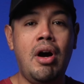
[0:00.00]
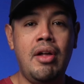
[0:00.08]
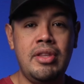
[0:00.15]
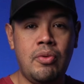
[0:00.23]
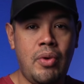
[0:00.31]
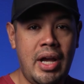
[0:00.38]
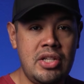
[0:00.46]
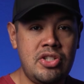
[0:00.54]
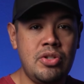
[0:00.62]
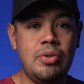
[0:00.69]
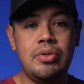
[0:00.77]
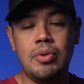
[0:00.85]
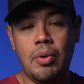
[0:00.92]
on the right
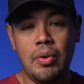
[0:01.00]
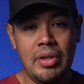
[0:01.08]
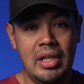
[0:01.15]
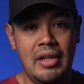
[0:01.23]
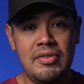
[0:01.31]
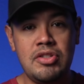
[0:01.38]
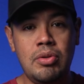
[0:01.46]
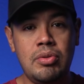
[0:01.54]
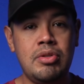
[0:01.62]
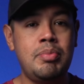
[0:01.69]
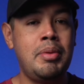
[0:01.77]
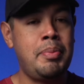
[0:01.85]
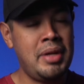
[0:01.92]
shoulder or the left shoulder,
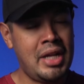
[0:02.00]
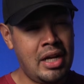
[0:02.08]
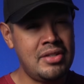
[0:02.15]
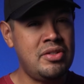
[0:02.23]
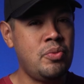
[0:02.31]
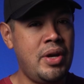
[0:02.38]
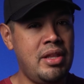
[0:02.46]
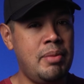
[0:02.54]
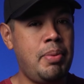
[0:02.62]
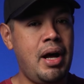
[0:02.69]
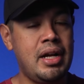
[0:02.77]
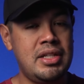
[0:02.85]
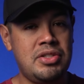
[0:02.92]
but because the way the
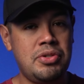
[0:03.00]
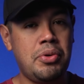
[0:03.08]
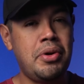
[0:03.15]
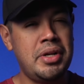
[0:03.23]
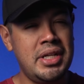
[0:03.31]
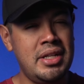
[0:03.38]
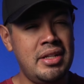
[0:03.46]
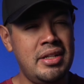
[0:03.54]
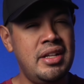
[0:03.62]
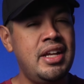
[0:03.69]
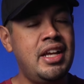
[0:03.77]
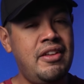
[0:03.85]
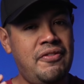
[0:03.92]
pockets are oriented,
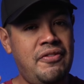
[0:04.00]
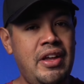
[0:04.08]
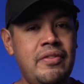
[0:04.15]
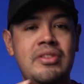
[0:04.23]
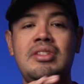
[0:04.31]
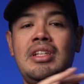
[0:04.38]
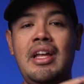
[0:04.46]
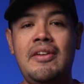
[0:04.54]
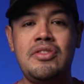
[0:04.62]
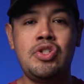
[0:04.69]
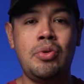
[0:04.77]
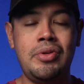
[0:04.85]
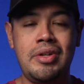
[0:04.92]
it favors left
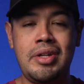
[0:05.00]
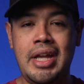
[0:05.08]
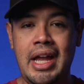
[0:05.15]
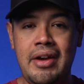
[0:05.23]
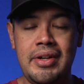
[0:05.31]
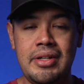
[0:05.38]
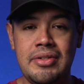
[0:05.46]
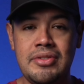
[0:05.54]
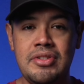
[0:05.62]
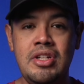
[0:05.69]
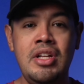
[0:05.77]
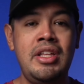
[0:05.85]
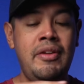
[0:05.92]
shouldered carriers.
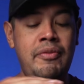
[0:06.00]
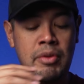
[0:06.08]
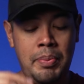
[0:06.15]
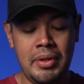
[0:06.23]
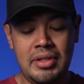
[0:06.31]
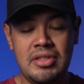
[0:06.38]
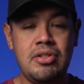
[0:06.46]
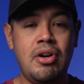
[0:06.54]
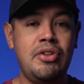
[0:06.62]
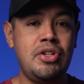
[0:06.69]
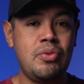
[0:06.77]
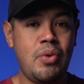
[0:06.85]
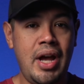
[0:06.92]
If you put this on
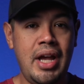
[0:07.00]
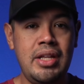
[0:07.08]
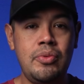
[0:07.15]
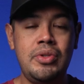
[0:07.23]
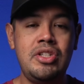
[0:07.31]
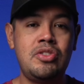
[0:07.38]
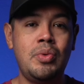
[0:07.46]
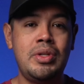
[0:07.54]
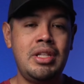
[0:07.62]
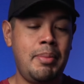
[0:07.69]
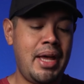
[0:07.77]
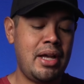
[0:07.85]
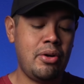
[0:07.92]
your right, when you swing the
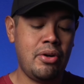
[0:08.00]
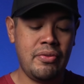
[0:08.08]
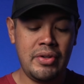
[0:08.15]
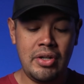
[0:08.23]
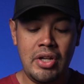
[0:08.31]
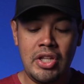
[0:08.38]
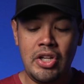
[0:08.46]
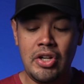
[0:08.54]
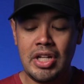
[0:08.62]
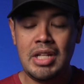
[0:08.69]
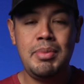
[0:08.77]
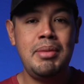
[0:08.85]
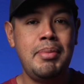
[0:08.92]
bag over, you're
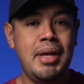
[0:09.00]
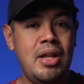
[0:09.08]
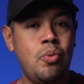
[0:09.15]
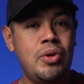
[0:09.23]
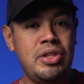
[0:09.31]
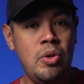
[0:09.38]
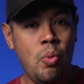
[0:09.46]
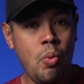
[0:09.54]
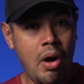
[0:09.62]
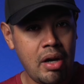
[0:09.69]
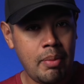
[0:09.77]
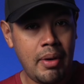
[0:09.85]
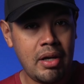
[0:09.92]
going to be met with the
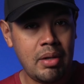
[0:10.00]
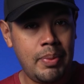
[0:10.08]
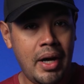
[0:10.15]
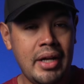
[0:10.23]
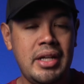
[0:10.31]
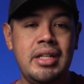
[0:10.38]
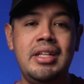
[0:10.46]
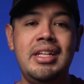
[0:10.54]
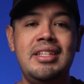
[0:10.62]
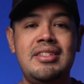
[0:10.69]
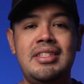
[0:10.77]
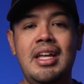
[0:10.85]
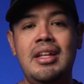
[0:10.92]
water bottle pocket
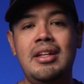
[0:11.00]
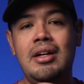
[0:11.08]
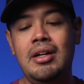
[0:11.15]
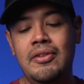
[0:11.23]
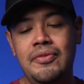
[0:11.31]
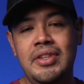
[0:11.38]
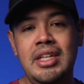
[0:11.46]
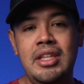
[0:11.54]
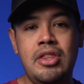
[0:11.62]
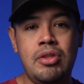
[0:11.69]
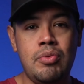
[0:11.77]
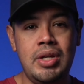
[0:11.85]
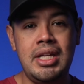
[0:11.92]
instead of the
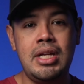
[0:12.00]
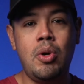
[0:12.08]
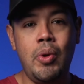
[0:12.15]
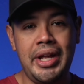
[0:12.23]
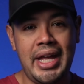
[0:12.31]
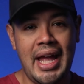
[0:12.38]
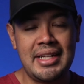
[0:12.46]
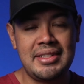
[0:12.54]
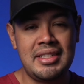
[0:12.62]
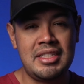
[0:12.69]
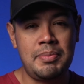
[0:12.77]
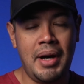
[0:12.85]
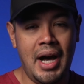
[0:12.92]
3 quick
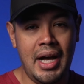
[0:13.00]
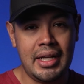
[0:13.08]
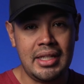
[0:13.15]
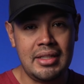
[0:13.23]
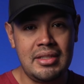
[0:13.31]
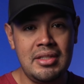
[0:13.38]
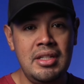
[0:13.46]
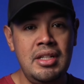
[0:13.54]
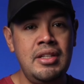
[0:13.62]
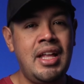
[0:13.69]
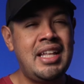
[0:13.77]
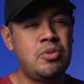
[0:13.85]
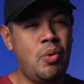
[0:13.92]
access pockets.
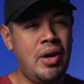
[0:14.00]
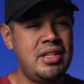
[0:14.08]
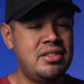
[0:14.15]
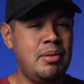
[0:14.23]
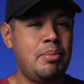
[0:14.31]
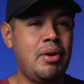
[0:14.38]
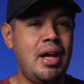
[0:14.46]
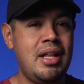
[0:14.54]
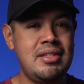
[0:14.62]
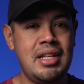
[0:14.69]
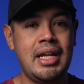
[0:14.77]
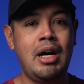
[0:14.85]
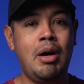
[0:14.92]
That's why some brands like